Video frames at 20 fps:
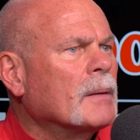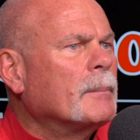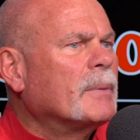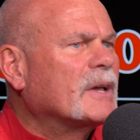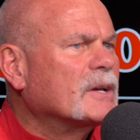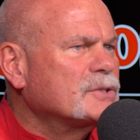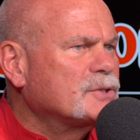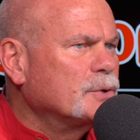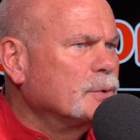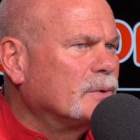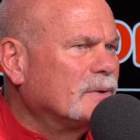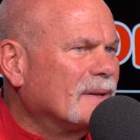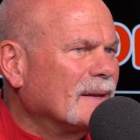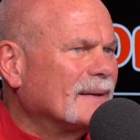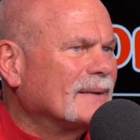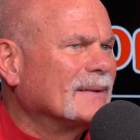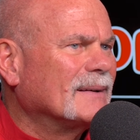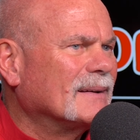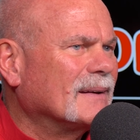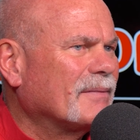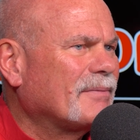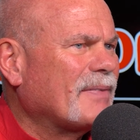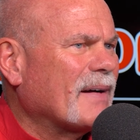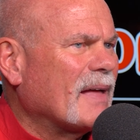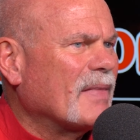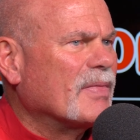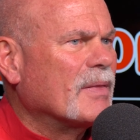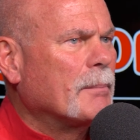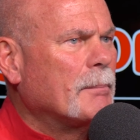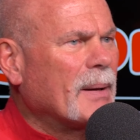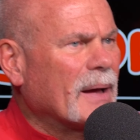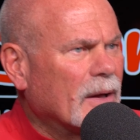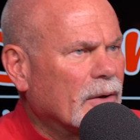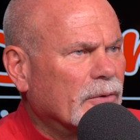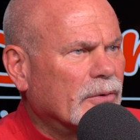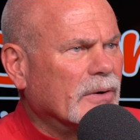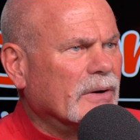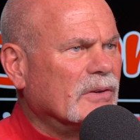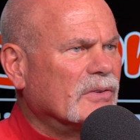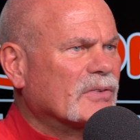because you didn't define the
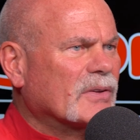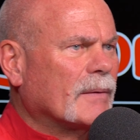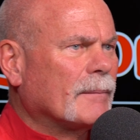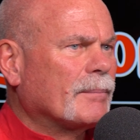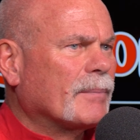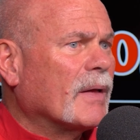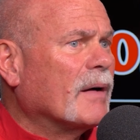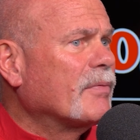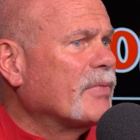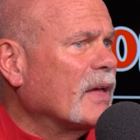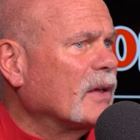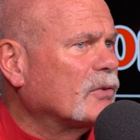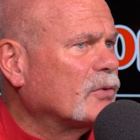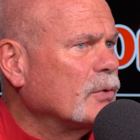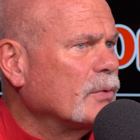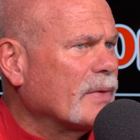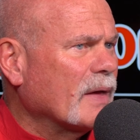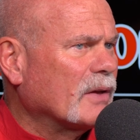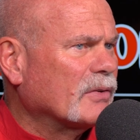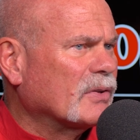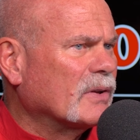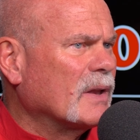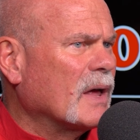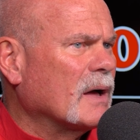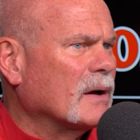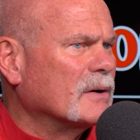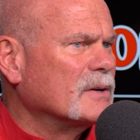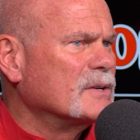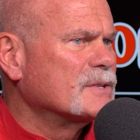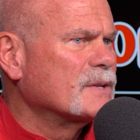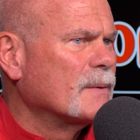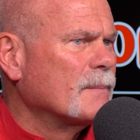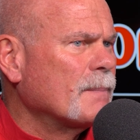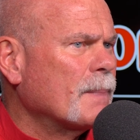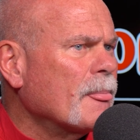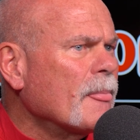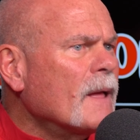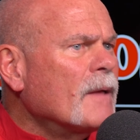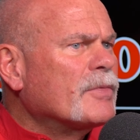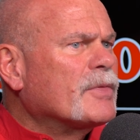boundaries of that $2,000.
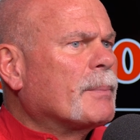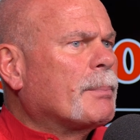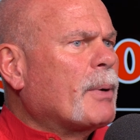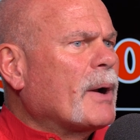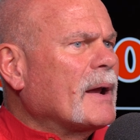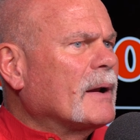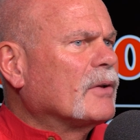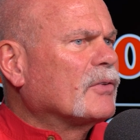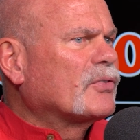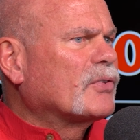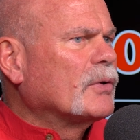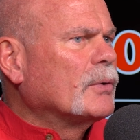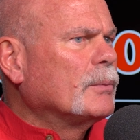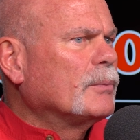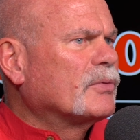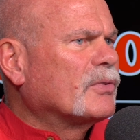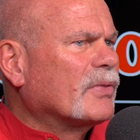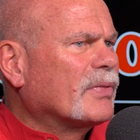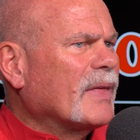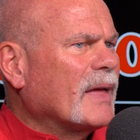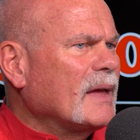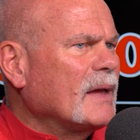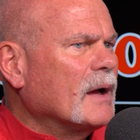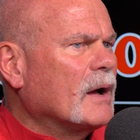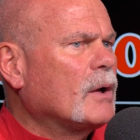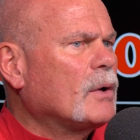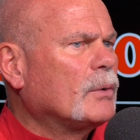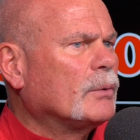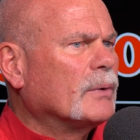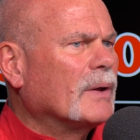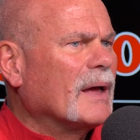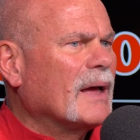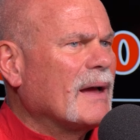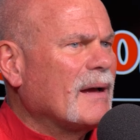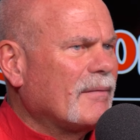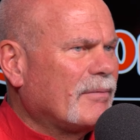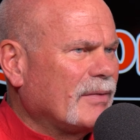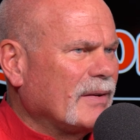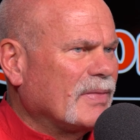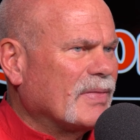The brand assumes they own
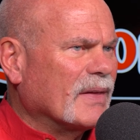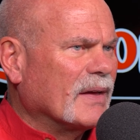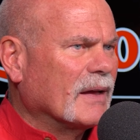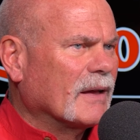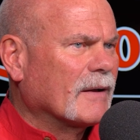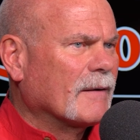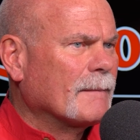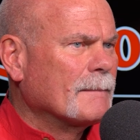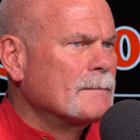everything.